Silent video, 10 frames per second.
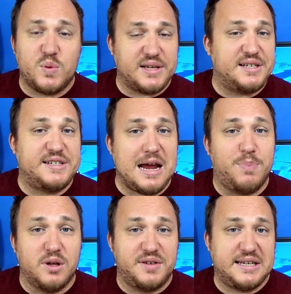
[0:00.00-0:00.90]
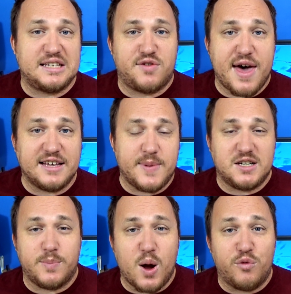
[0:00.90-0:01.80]
was a staple of Six Flags
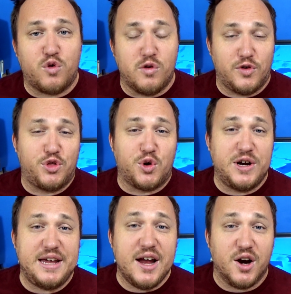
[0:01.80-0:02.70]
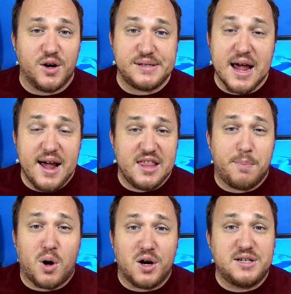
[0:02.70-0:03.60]
Magic Mountain for over 30 years, and
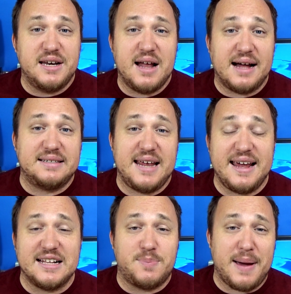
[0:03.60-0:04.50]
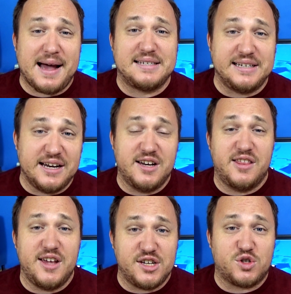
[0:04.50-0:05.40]
the park did not take its passing into
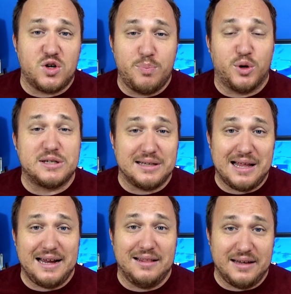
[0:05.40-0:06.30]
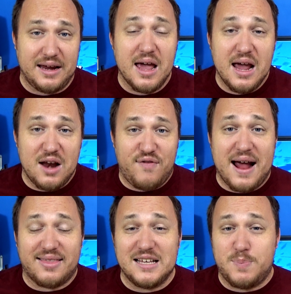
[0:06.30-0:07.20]
the history books lightly. In
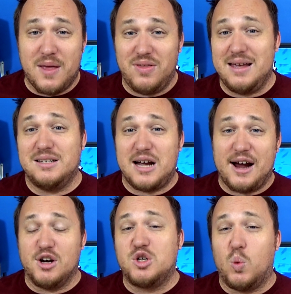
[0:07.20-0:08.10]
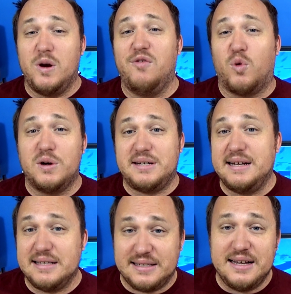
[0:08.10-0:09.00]
fact, they spent the entire
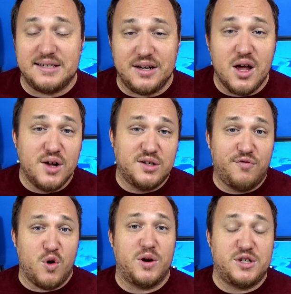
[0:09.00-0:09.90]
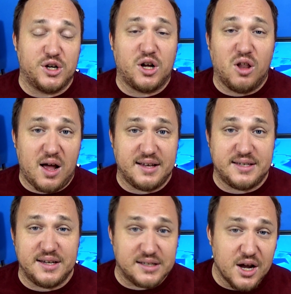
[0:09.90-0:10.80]
2014 season devoted to
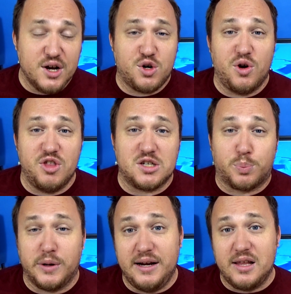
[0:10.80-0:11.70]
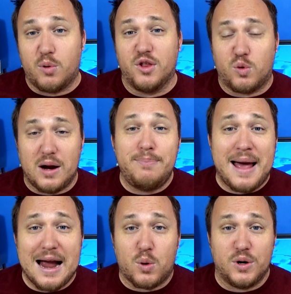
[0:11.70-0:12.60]
Colossus. During the spring, they rode the ride
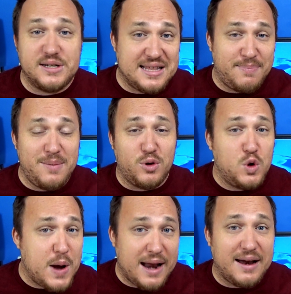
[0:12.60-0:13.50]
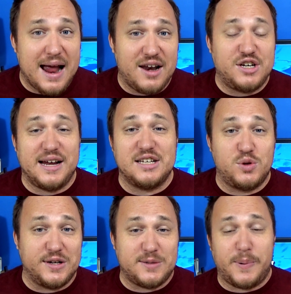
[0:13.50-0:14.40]
backwards, so that people who hadn't had a chance
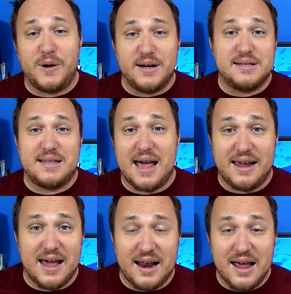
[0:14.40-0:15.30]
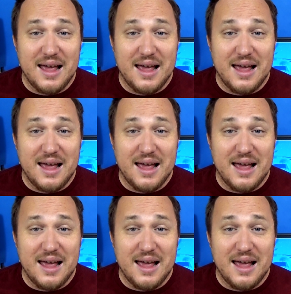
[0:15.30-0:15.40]
to experience that yet